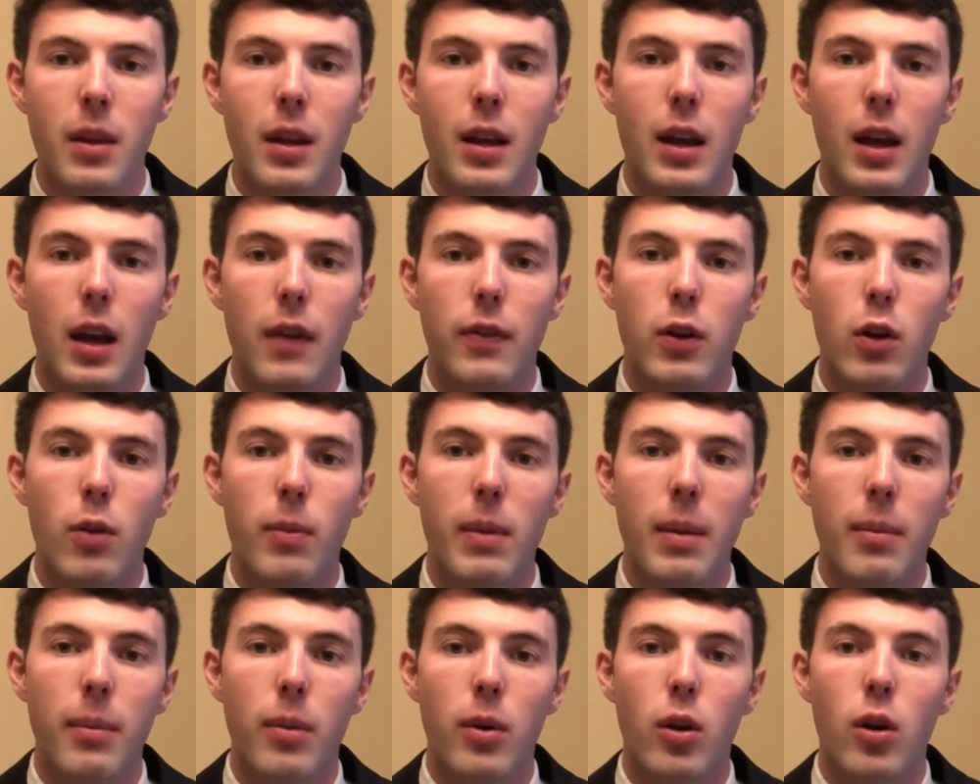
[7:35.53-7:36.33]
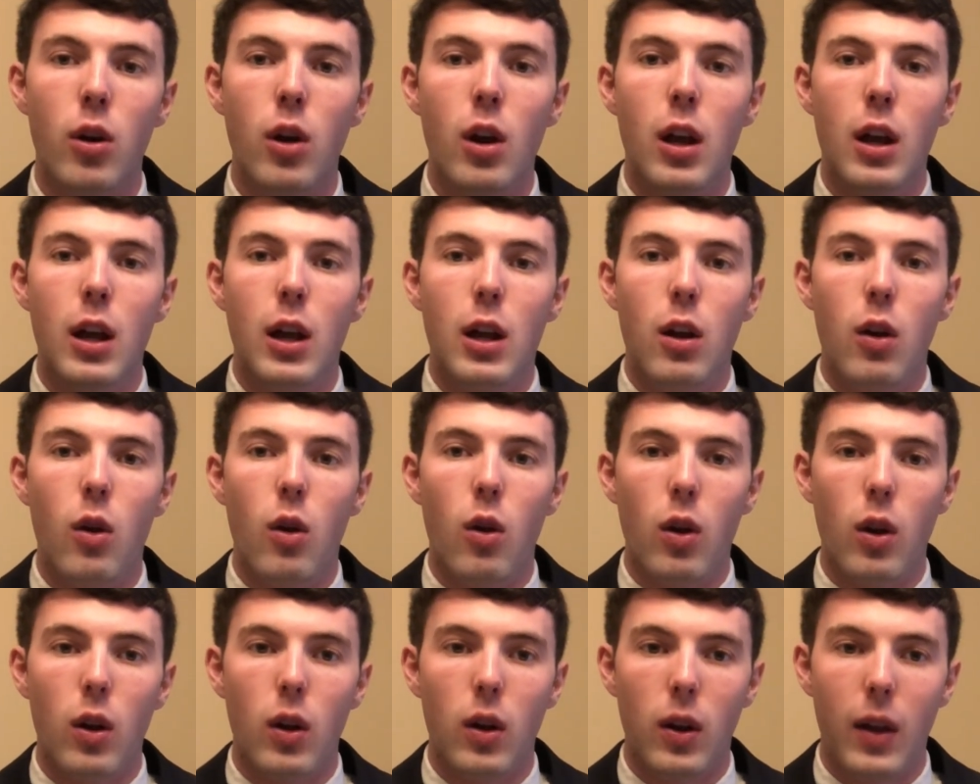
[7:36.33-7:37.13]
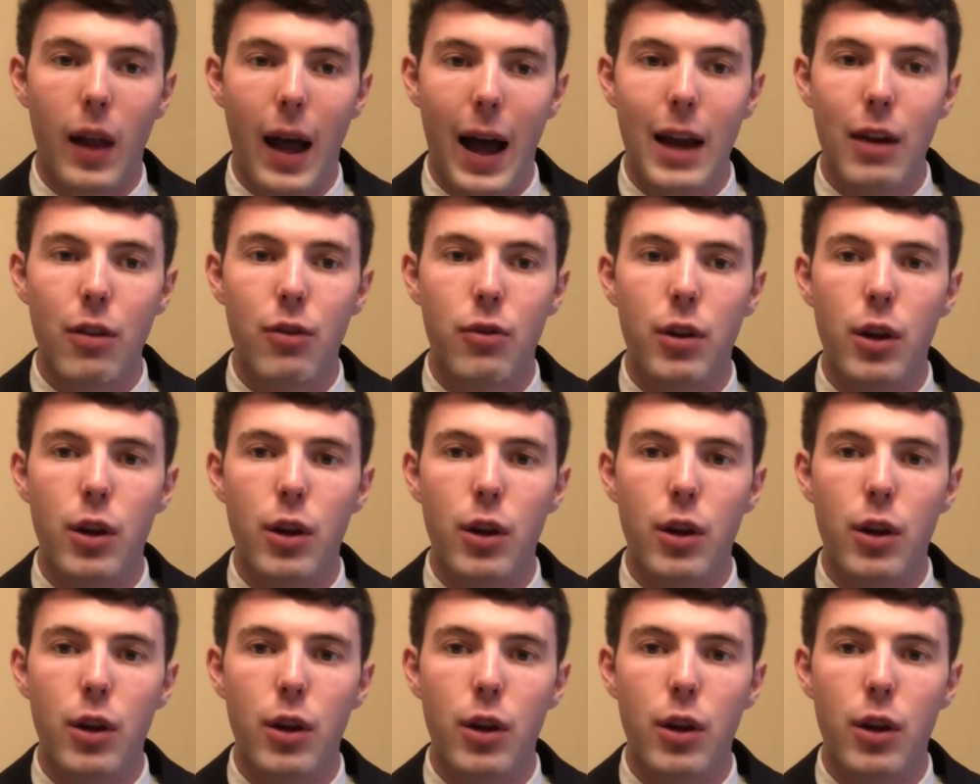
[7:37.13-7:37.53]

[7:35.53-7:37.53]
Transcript: If you remember, last